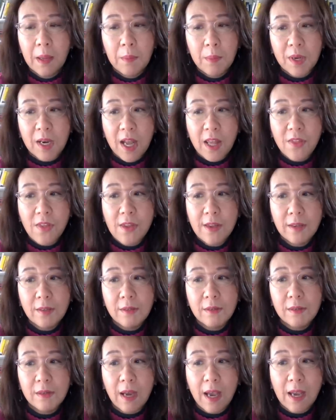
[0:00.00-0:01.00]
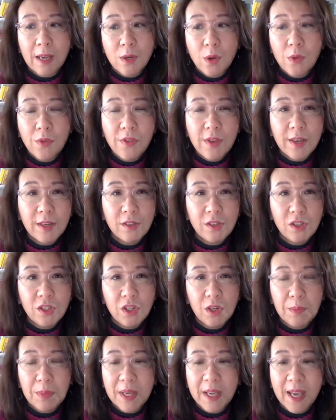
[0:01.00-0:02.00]
But I think I don't think Xi
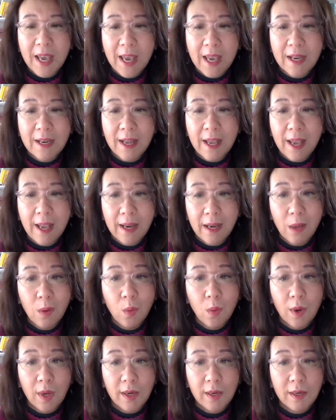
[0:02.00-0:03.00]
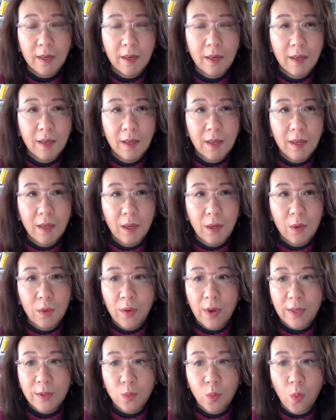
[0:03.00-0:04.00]
Jinping had anyone who
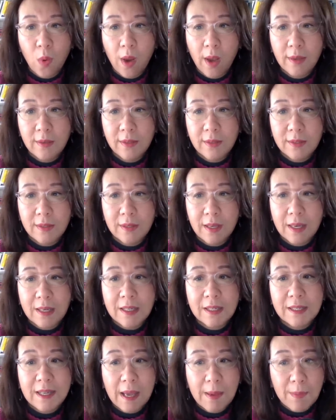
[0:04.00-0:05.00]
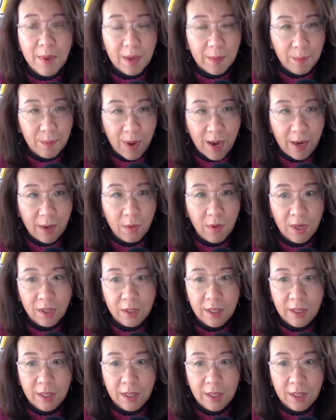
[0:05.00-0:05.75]
has Wang's academic background